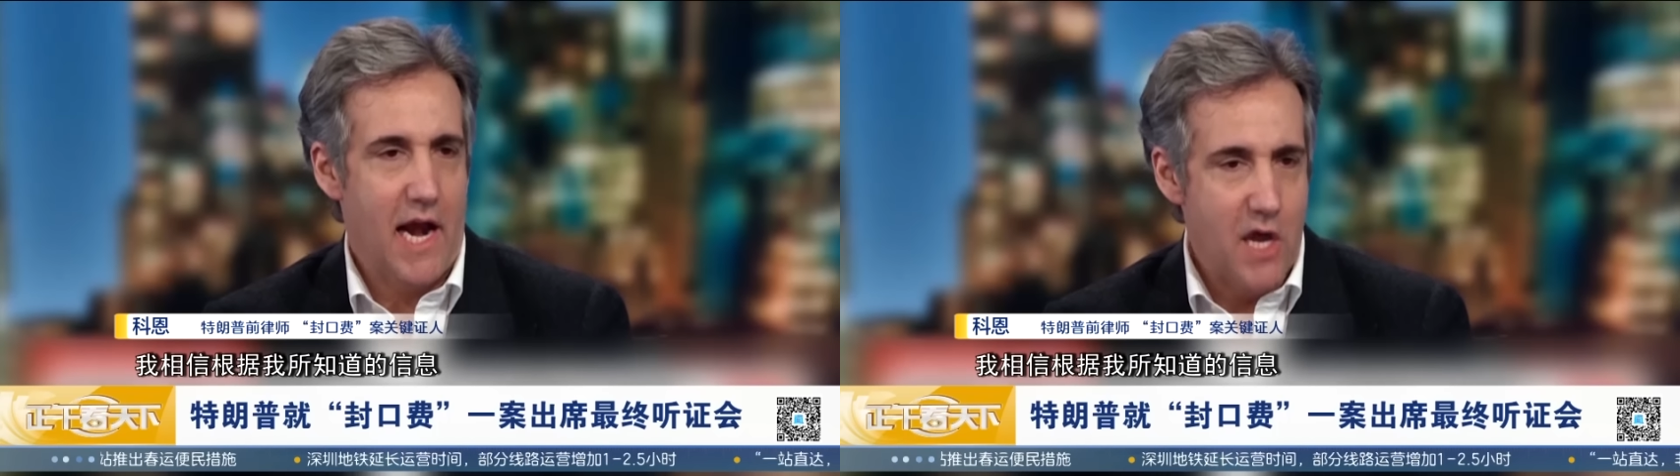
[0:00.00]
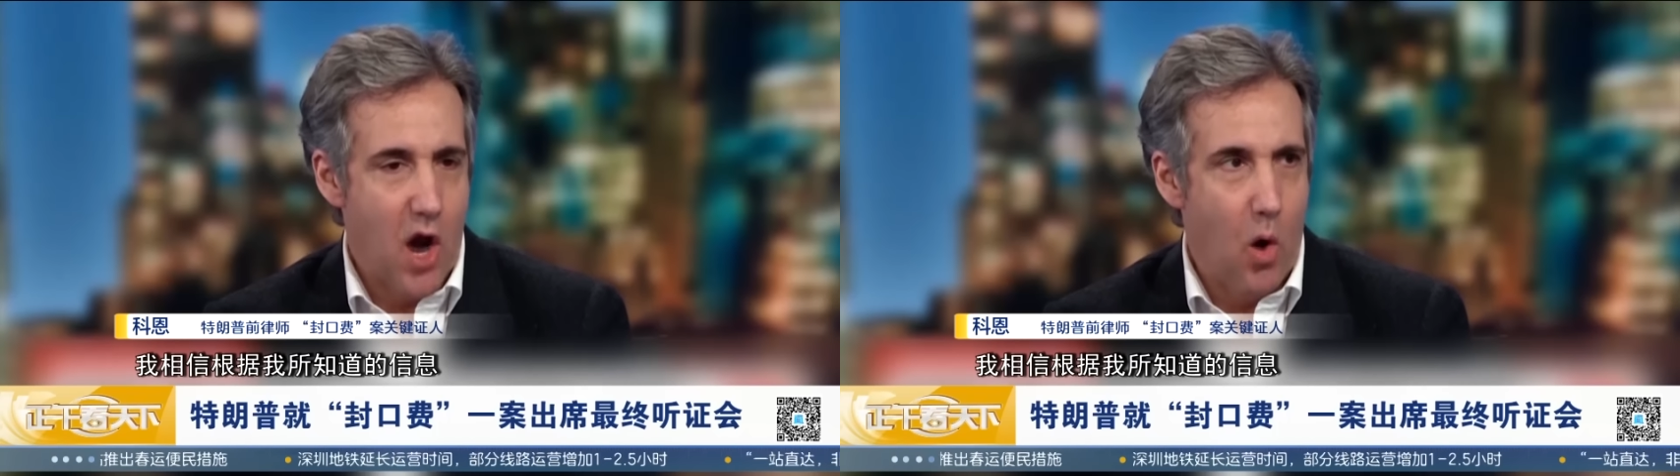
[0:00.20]

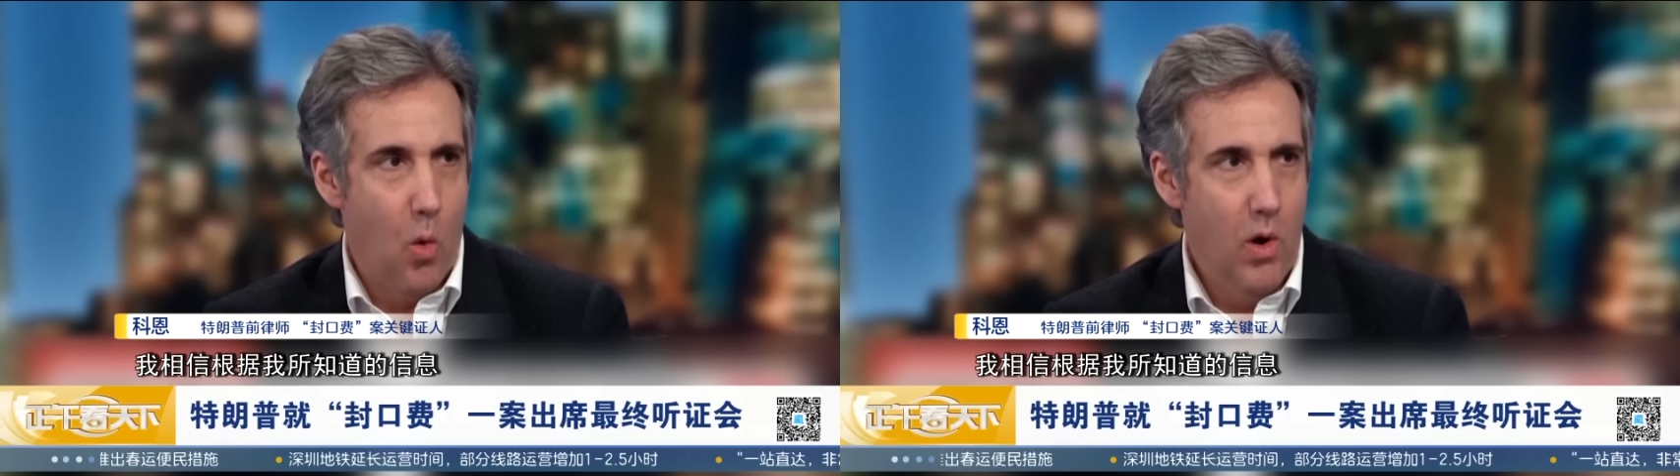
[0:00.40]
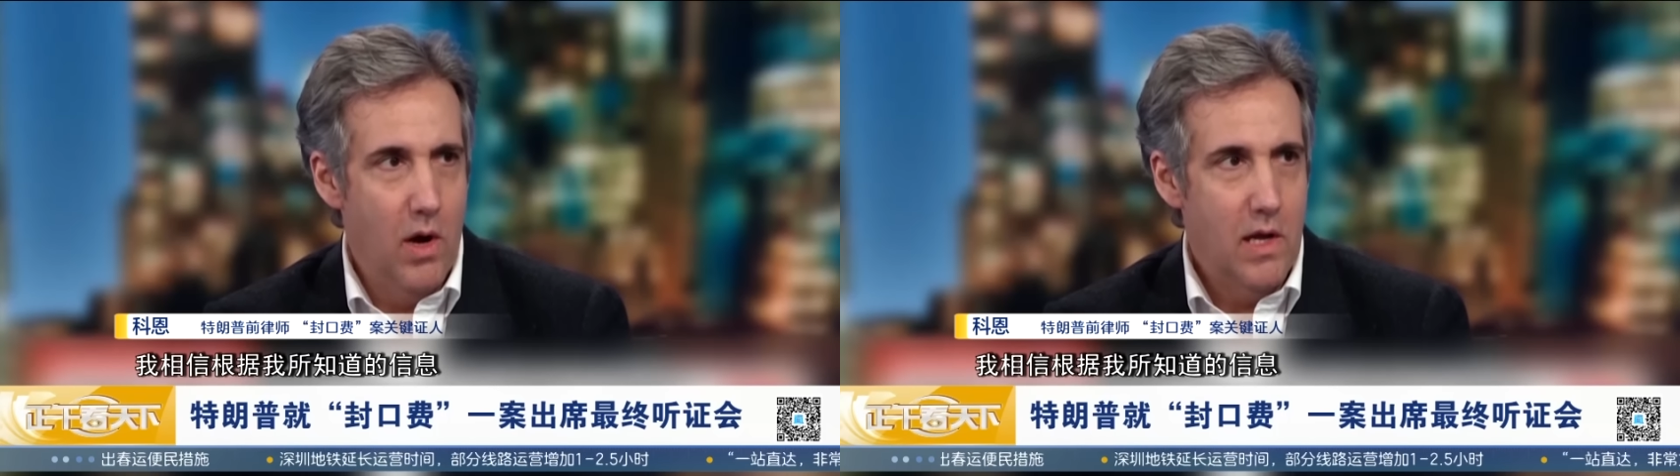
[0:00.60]
I
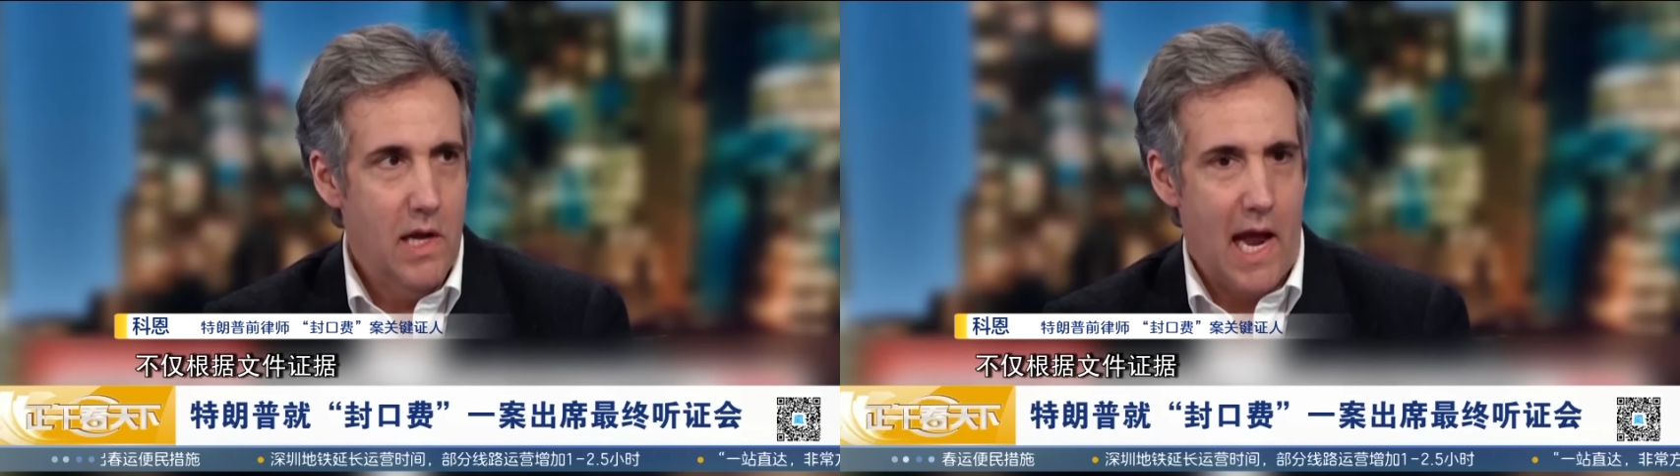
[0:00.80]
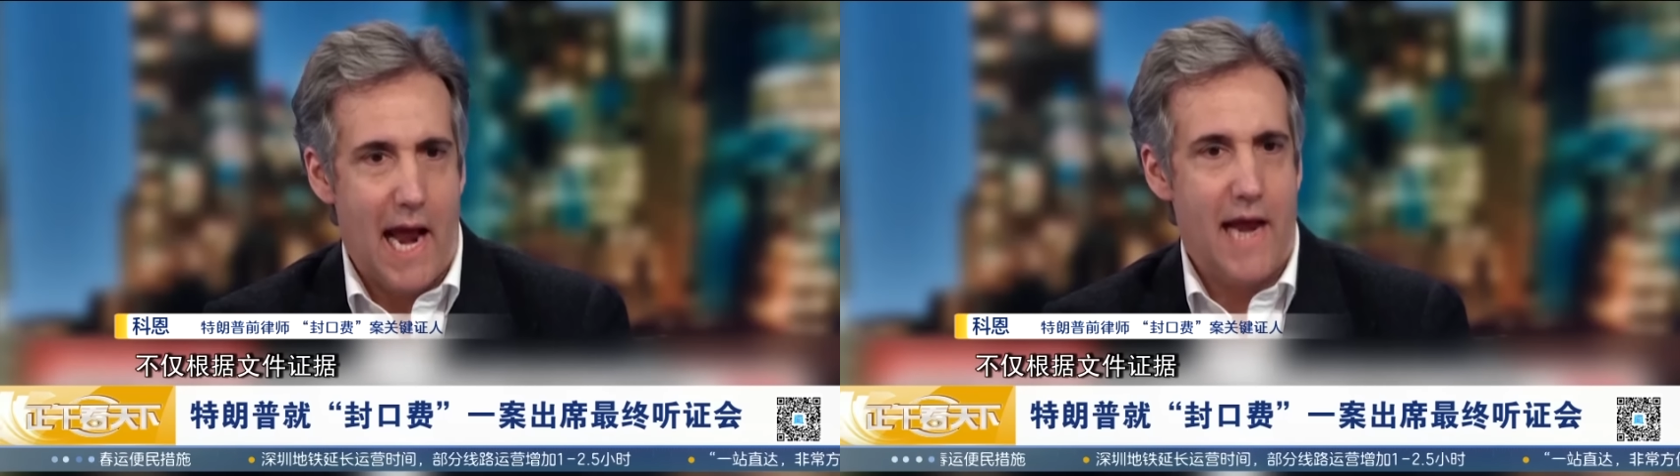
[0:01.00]
know,
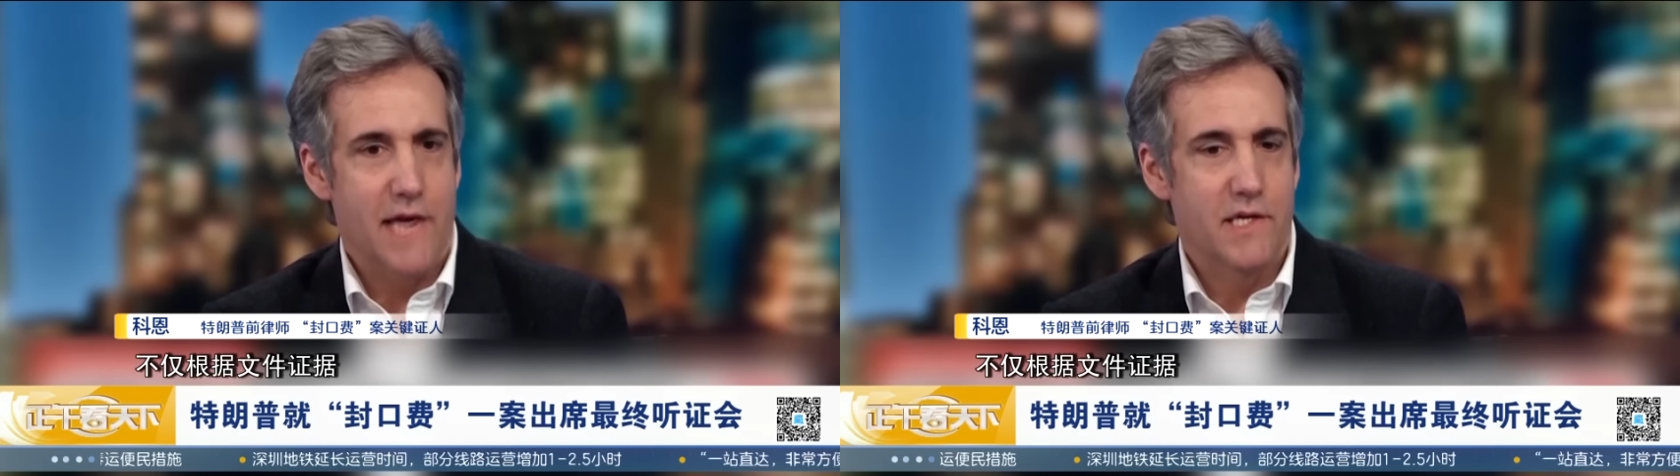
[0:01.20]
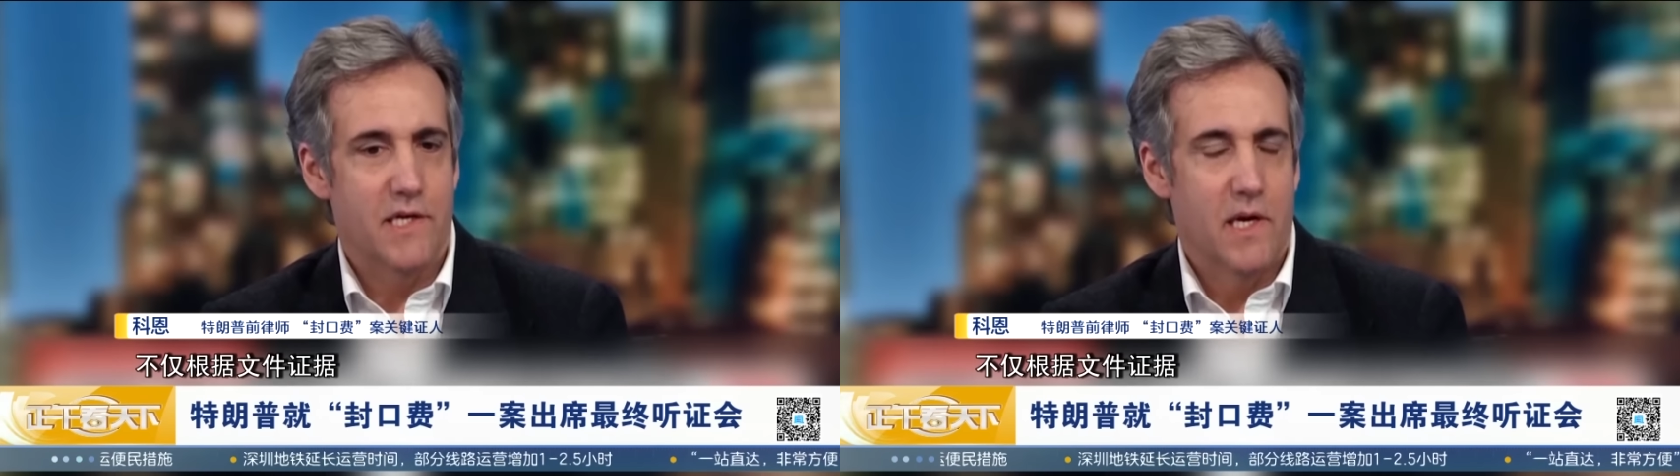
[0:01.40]

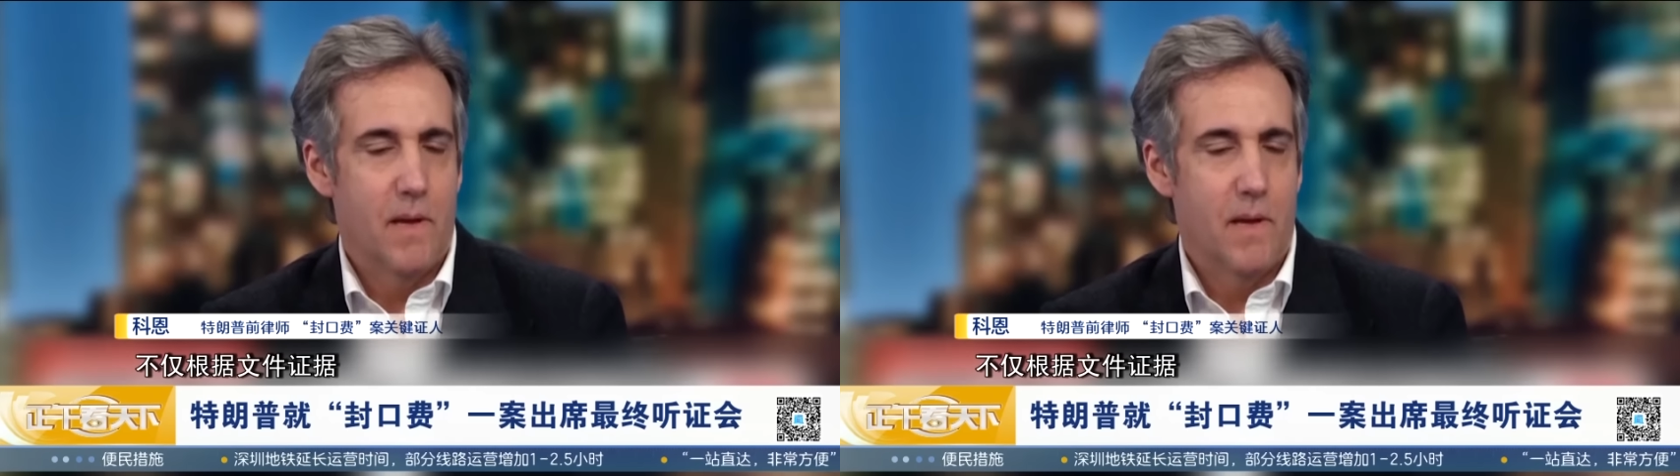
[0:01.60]
and